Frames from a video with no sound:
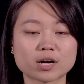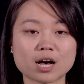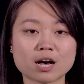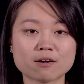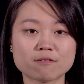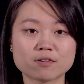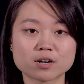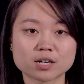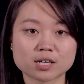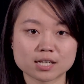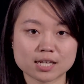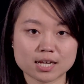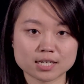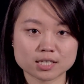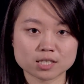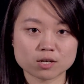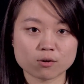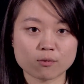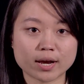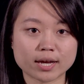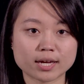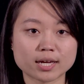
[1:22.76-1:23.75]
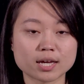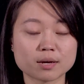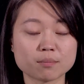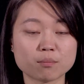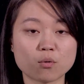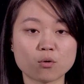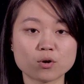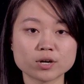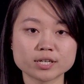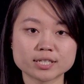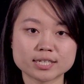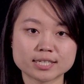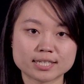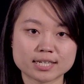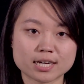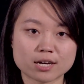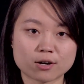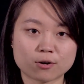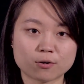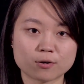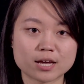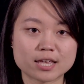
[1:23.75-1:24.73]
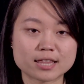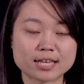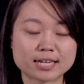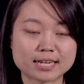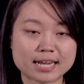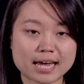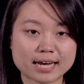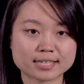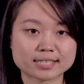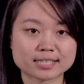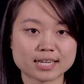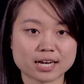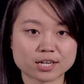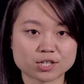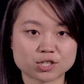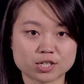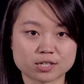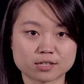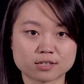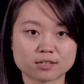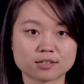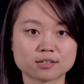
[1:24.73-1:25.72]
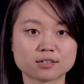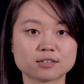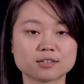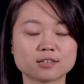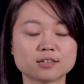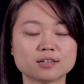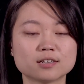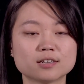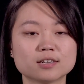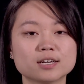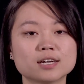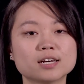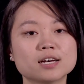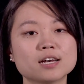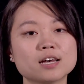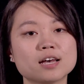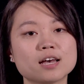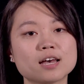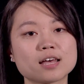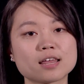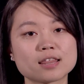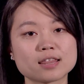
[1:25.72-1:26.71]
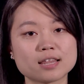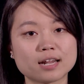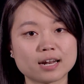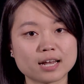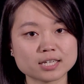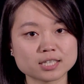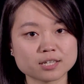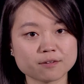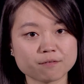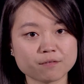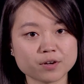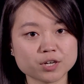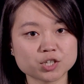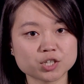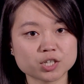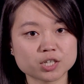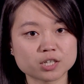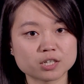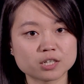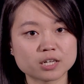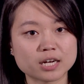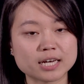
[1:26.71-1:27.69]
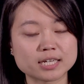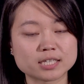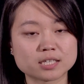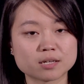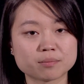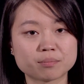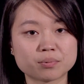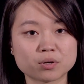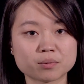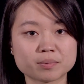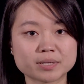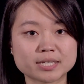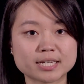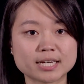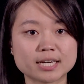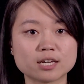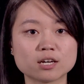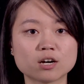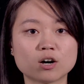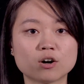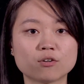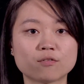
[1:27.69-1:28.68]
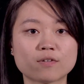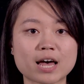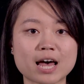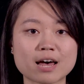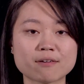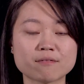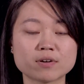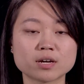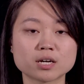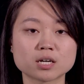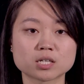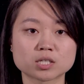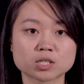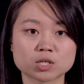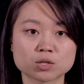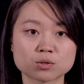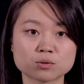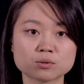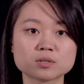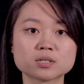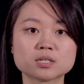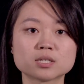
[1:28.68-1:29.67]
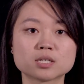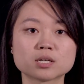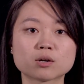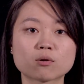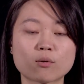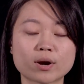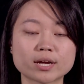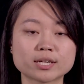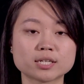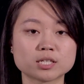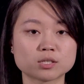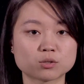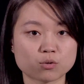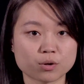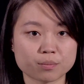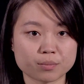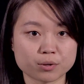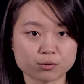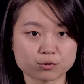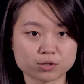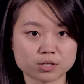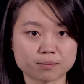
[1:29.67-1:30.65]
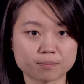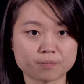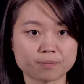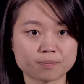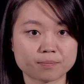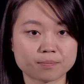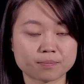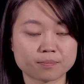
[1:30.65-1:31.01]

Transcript: cover clustering in more detail in the next section. The last feature is the property of having a skewed degree distribution.